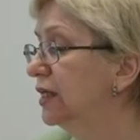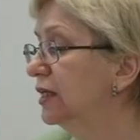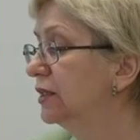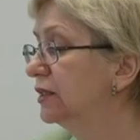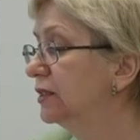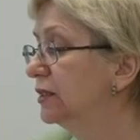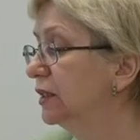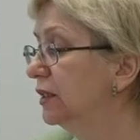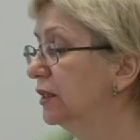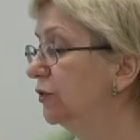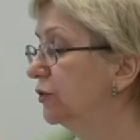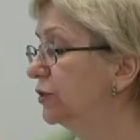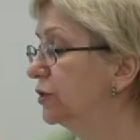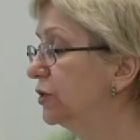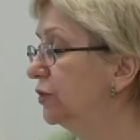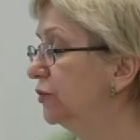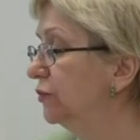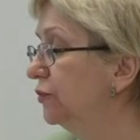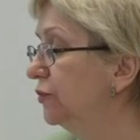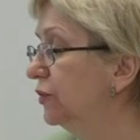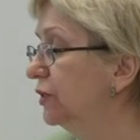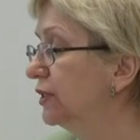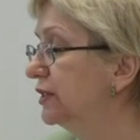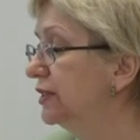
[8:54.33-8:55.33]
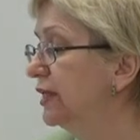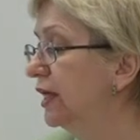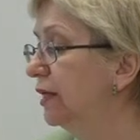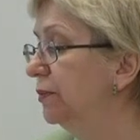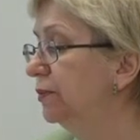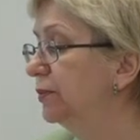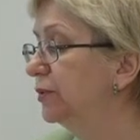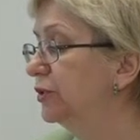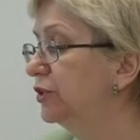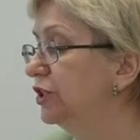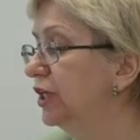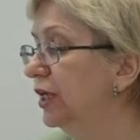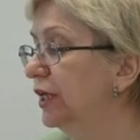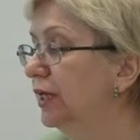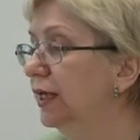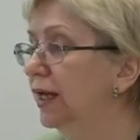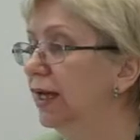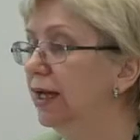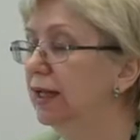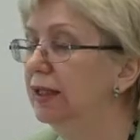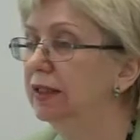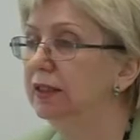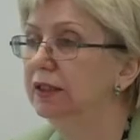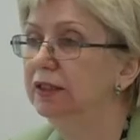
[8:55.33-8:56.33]
So for example,
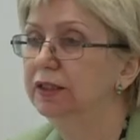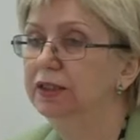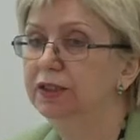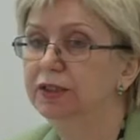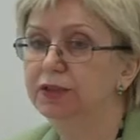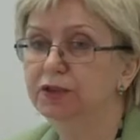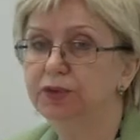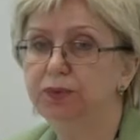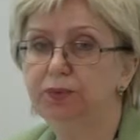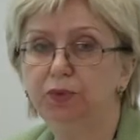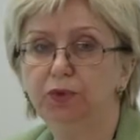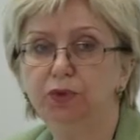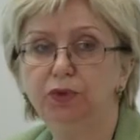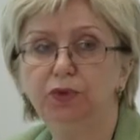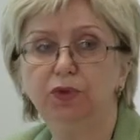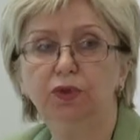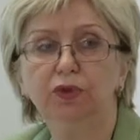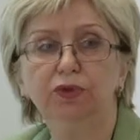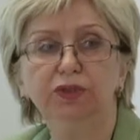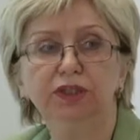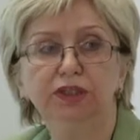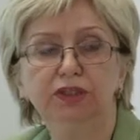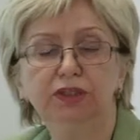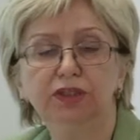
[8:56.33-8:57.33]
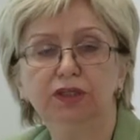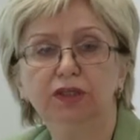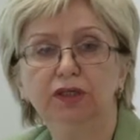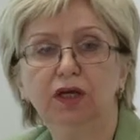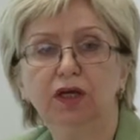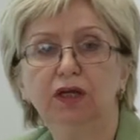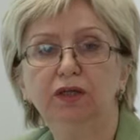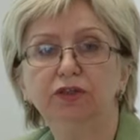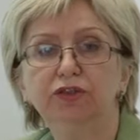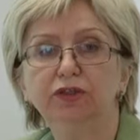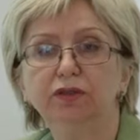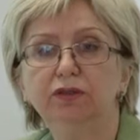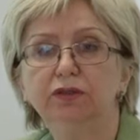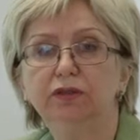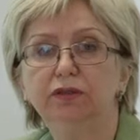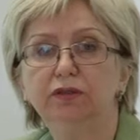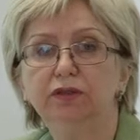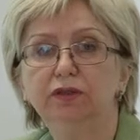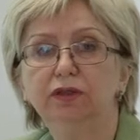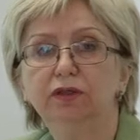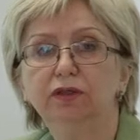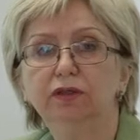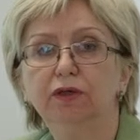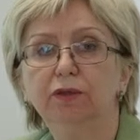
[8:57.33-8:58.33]
Chagall, in his book on intercultural
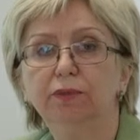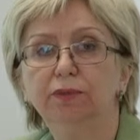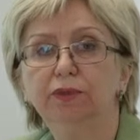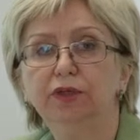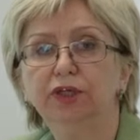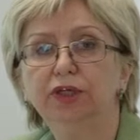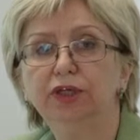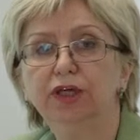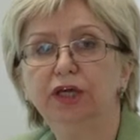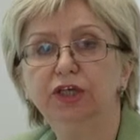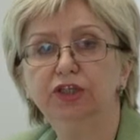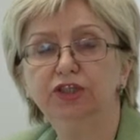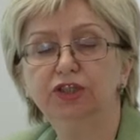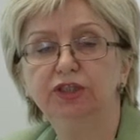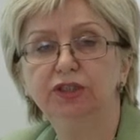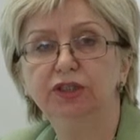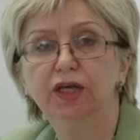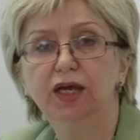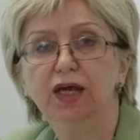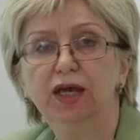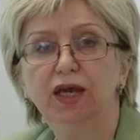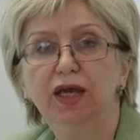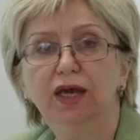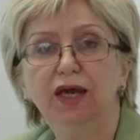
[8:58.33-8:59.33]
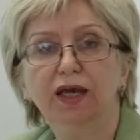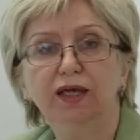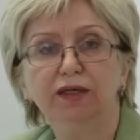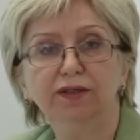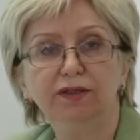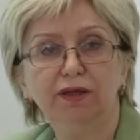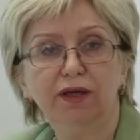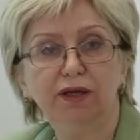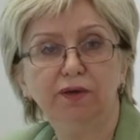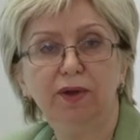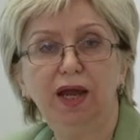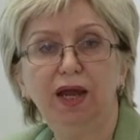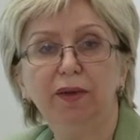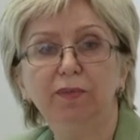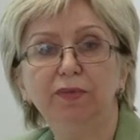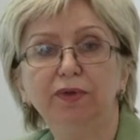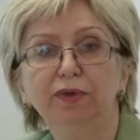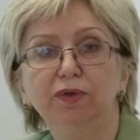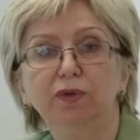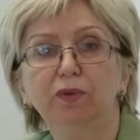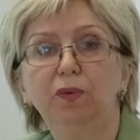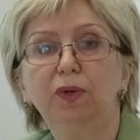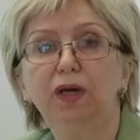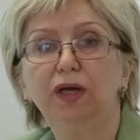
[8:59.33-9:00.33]
communication and
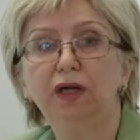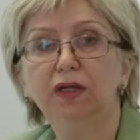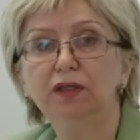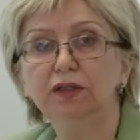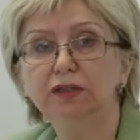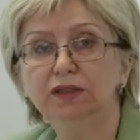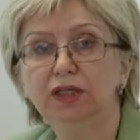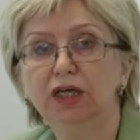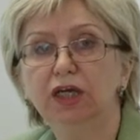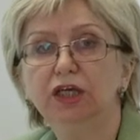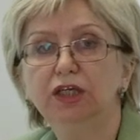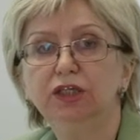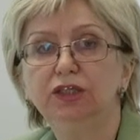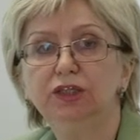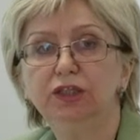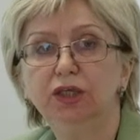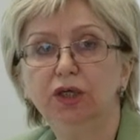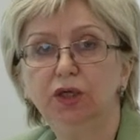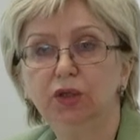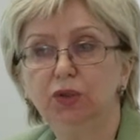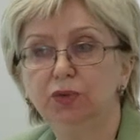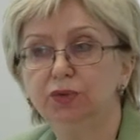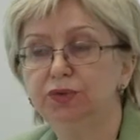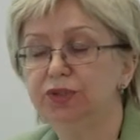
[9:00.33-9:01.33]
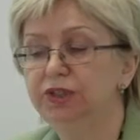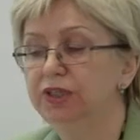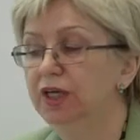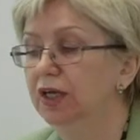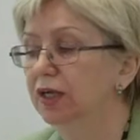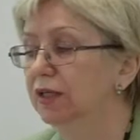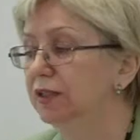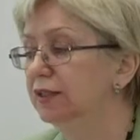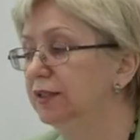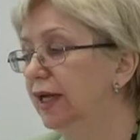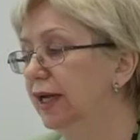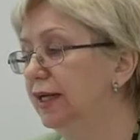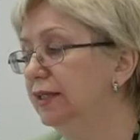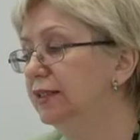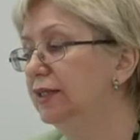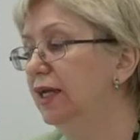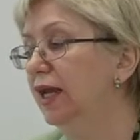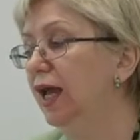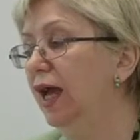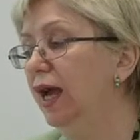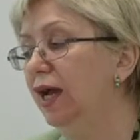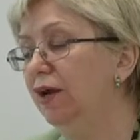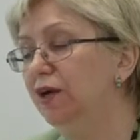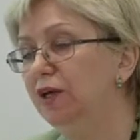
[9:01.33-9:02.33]
Arabic world, notes that
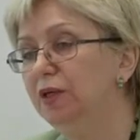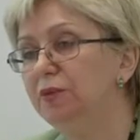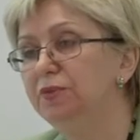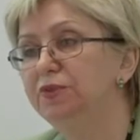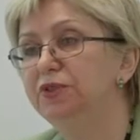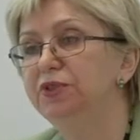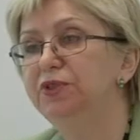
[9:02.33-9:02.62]
Arabs